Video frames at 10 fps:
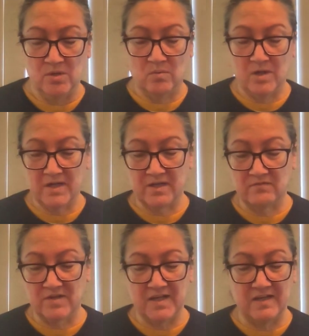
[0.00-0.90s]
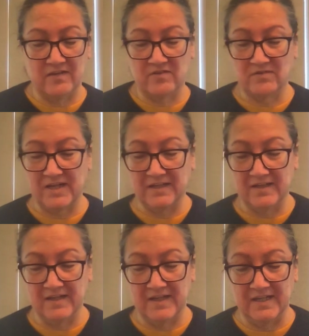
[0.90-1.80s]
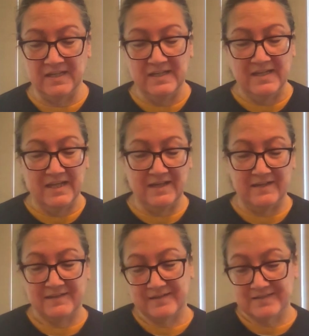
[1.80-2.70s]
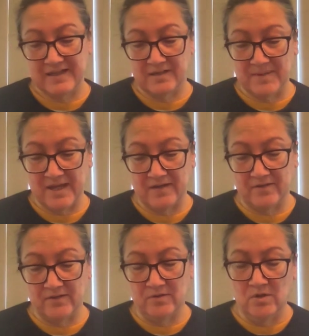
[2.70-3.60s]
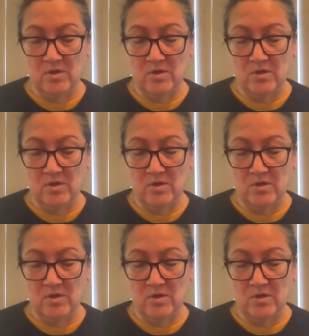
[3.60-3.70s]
walk and run in a straight line and in a zigzag pattern